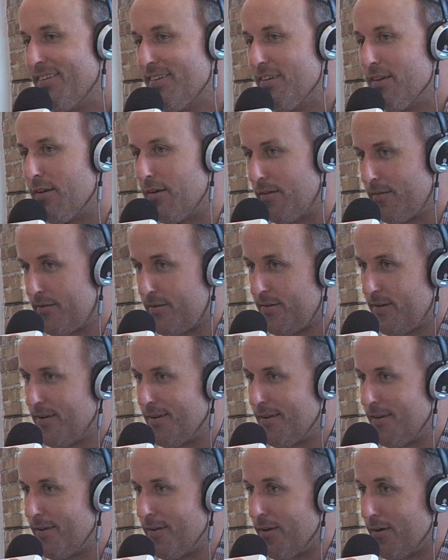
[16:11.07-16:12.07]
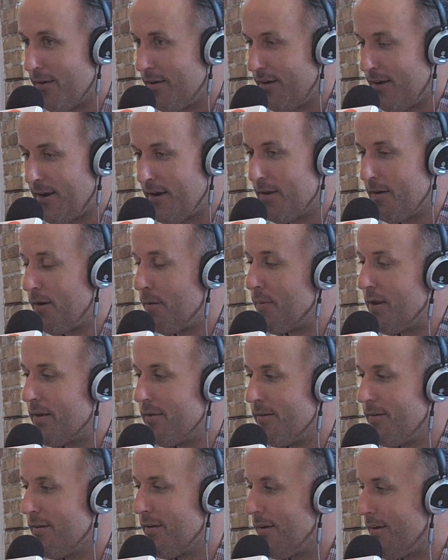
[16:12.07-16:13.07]
This is, I
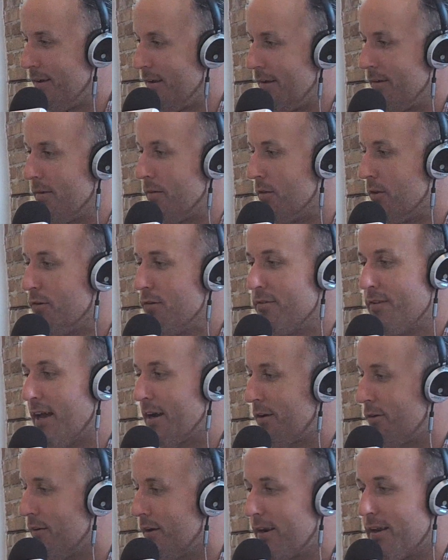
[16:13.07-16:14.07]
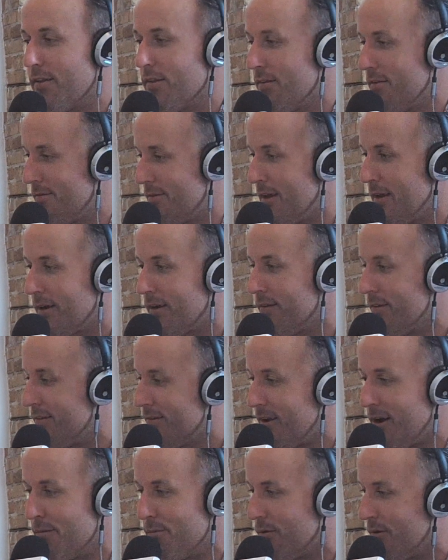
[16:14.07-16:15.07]
mean, lose that cricket thing on the
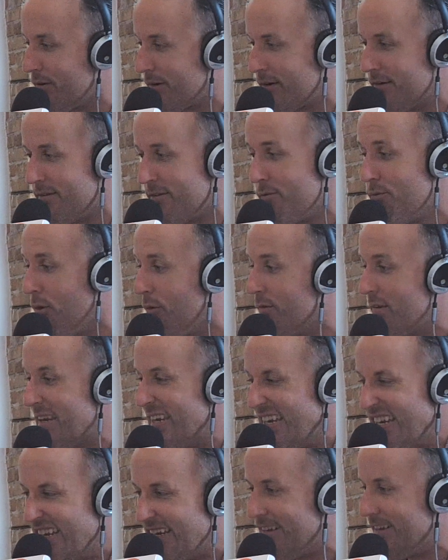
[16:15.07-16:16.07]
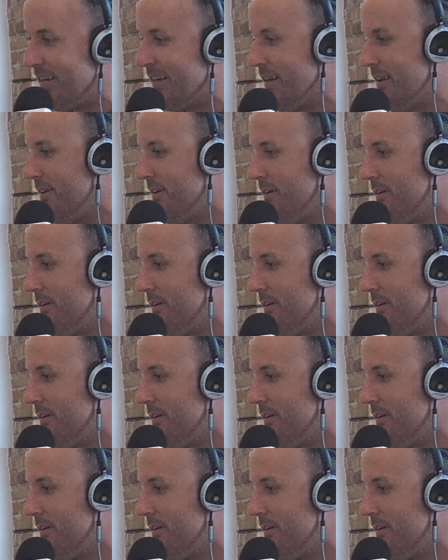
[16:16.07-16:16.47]
soundboard because you won't need it.